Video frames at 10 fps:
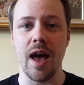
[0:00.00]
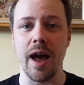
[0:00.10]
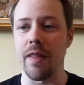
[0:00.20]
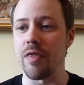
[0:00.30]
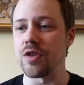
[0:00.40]

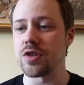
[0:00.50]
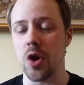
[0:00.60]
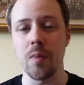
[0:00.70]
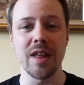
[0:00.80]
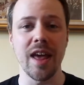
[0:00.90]
and there's
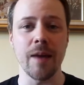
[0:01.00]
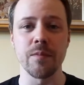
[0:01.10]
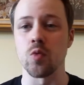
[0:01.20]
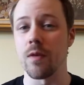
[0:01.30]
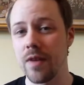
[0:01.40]
so many
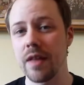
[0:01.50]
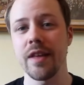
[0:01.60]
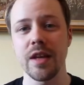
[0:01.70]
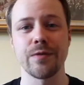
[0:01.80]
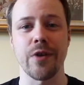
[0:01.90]
games within
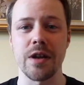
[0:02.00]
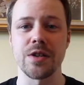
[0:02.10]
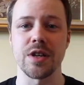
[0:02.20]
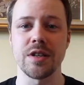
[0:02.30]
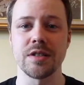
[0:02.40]
each
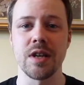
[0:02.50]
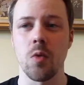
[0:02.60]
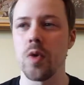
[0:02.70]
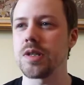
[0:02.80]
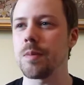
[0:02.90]
franchise
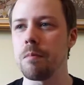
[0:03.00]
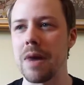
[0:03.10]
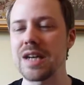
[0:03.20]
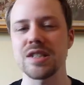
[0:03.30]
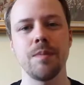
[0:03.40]
which are
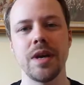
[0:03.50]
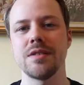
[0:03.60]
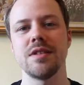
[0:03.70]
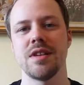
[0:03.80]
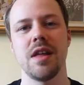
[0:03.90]

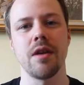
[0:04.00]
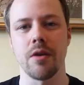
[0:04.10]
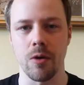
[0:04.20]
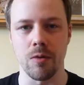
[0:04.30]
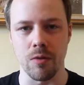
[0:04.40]
masterpieces in
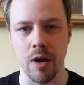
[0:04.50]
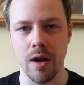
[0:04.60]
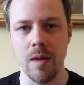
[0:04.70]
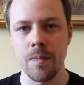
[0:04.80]
their own right.